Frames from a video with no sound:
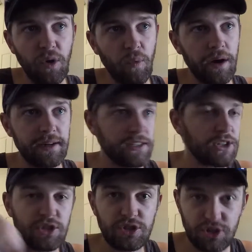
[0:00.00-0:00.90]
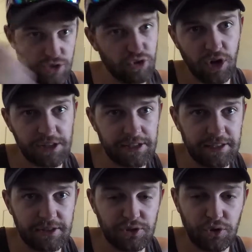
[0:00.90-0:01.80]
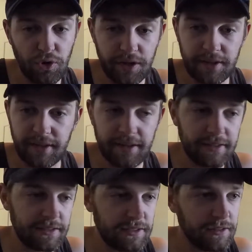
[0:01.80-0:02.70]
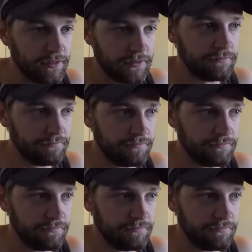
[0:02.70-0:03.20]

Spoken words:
wanting to just crush and destroy it, then it, you know,